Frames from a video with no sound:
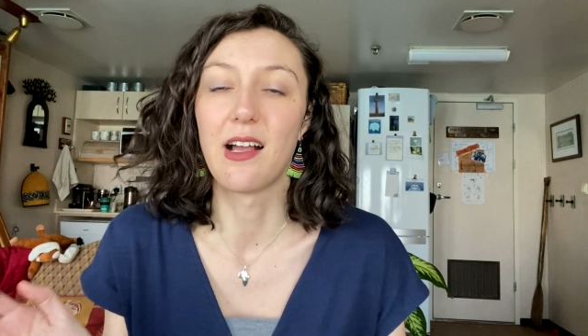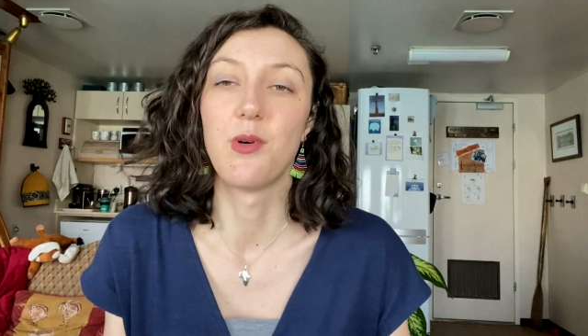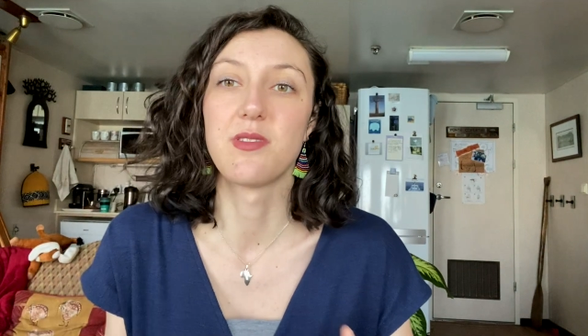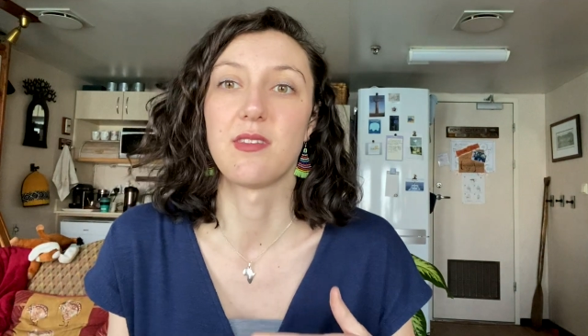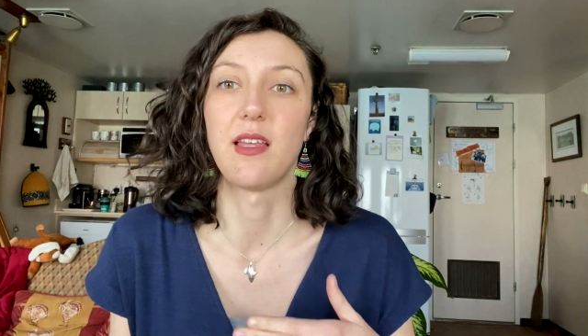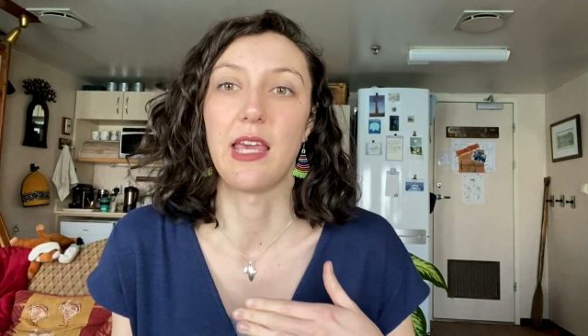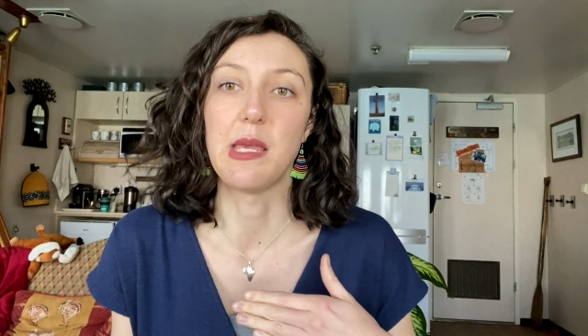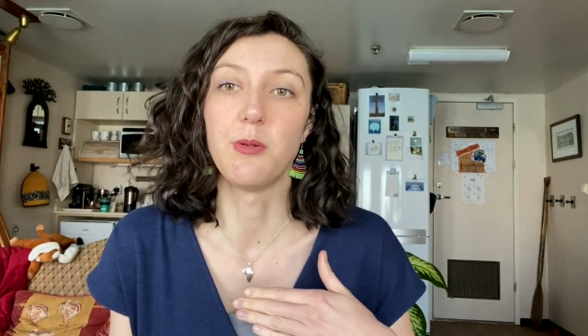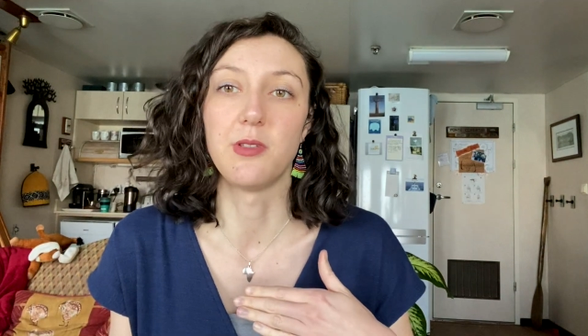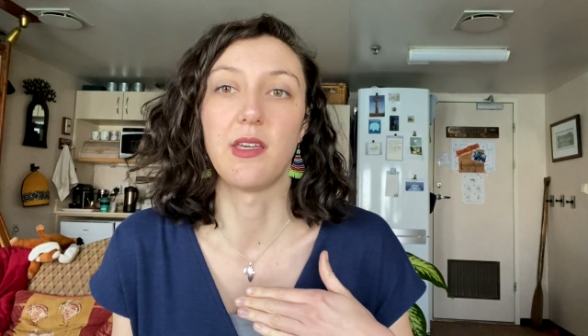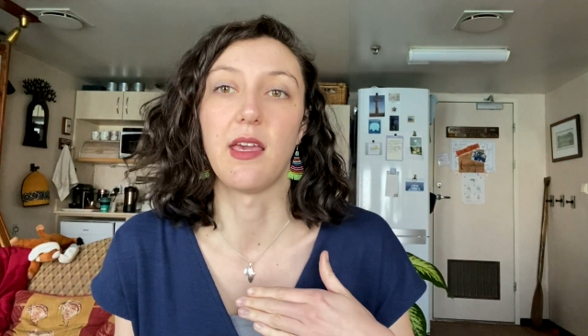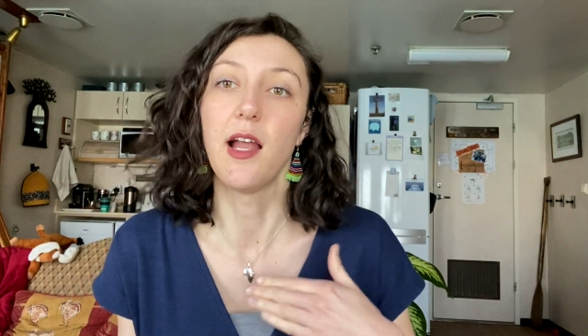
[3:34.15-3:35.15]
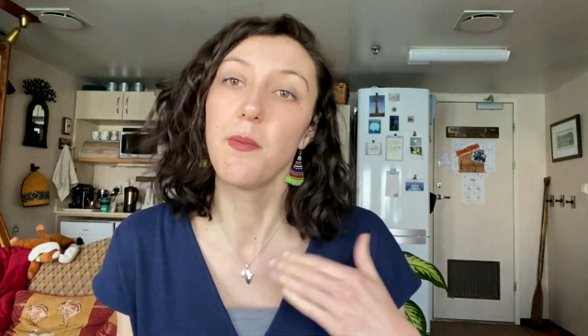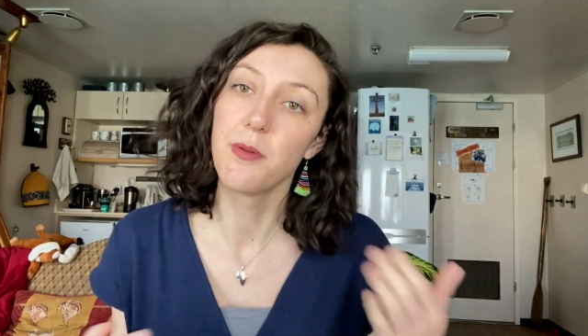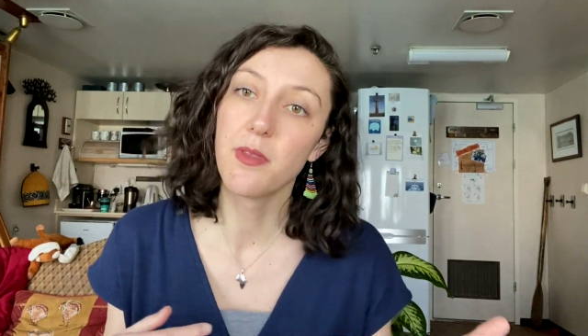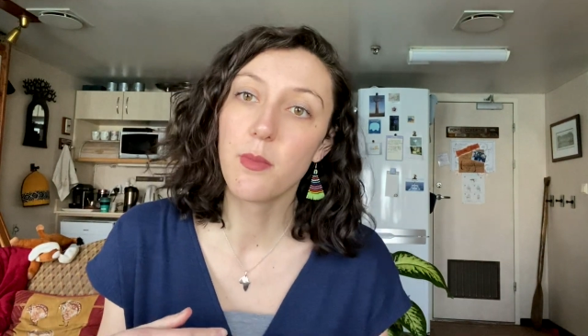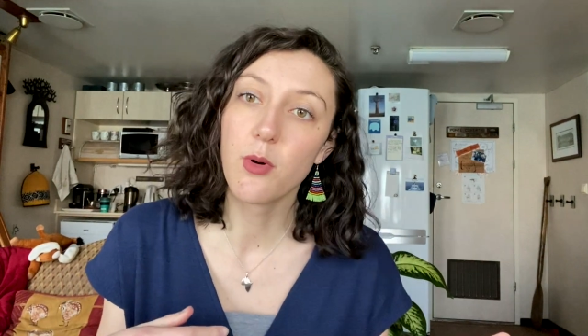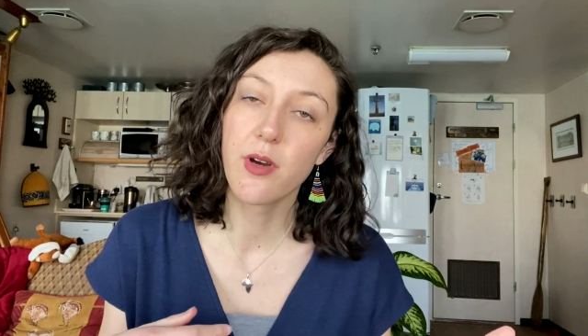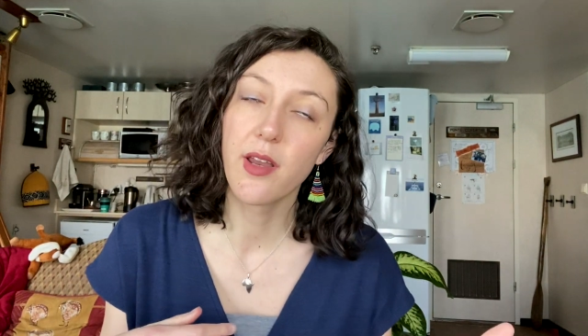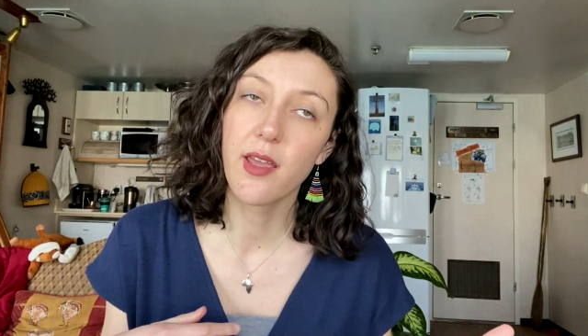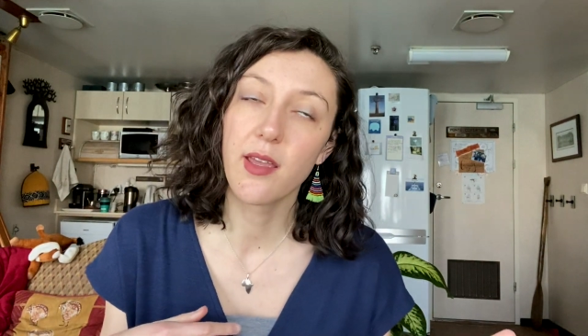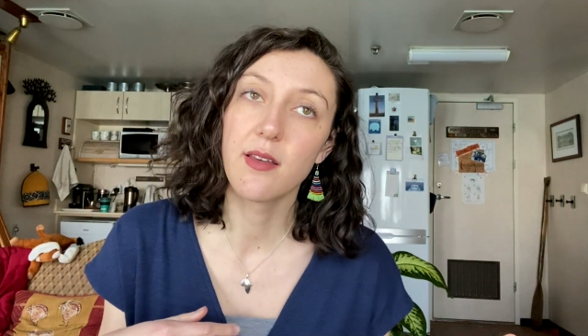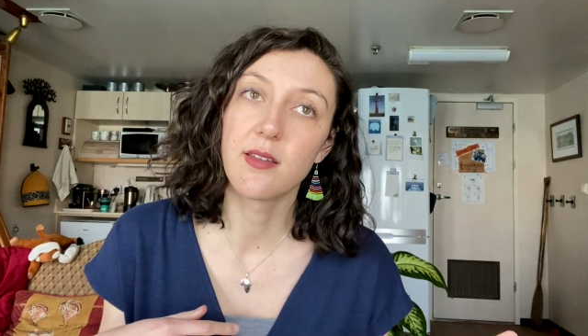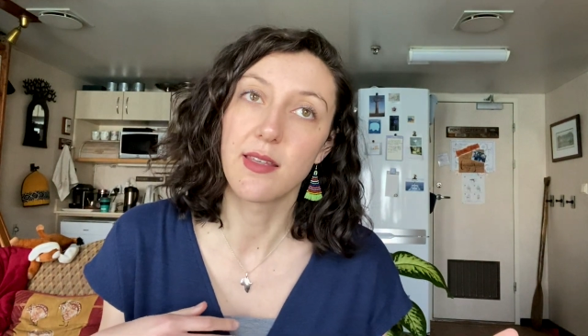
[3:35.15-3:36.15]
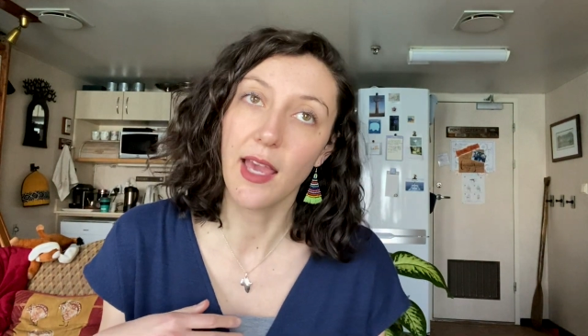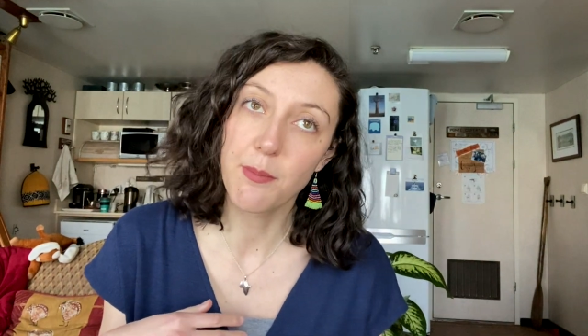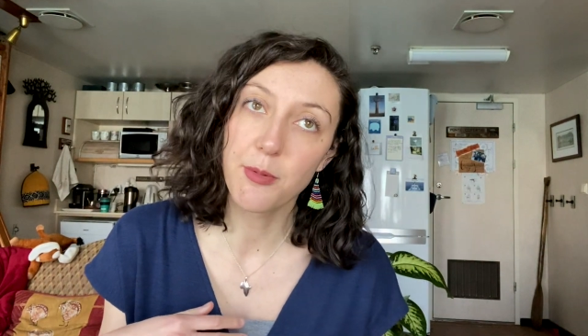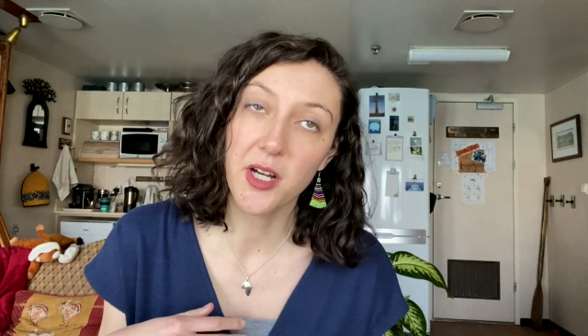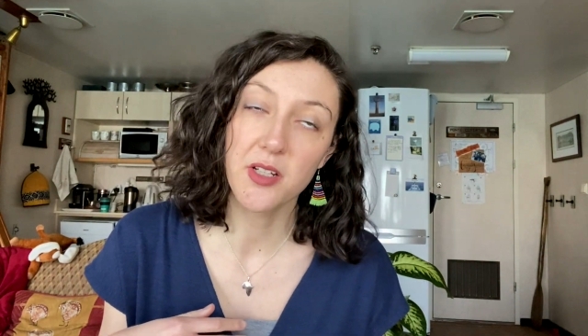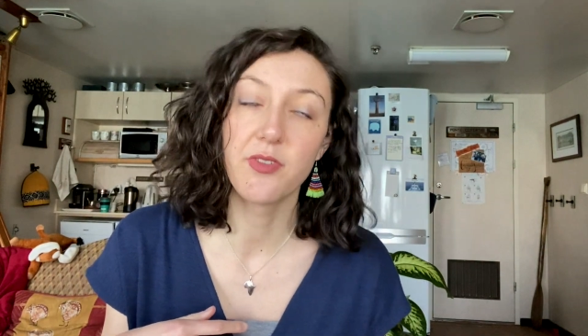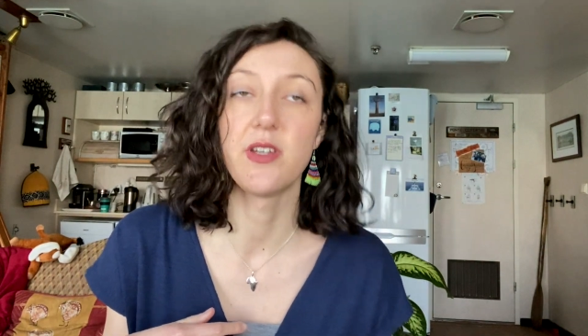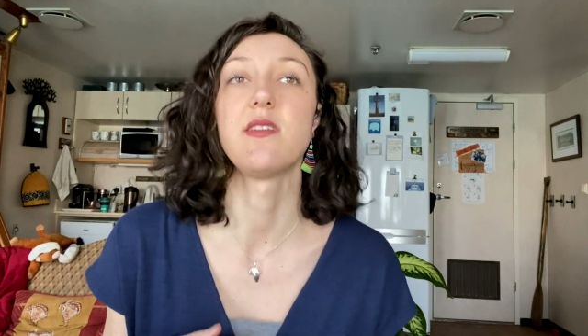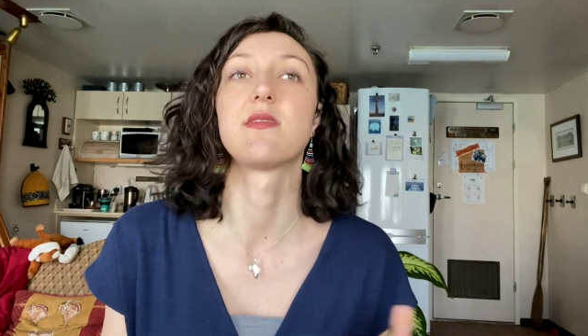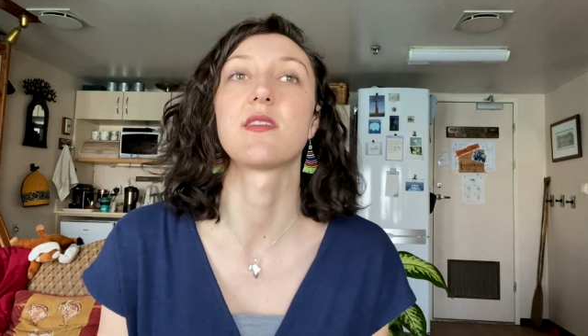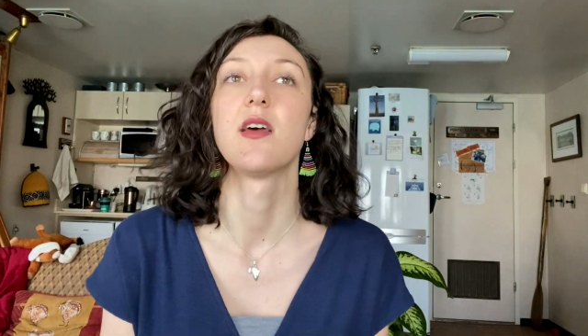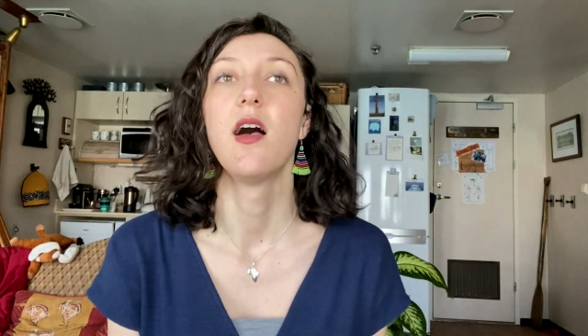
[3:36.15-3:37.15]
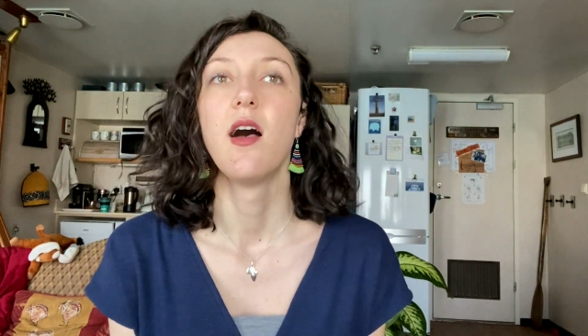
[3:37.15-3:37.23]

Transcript: I wasn't like able to get up in the morning to get breakfast.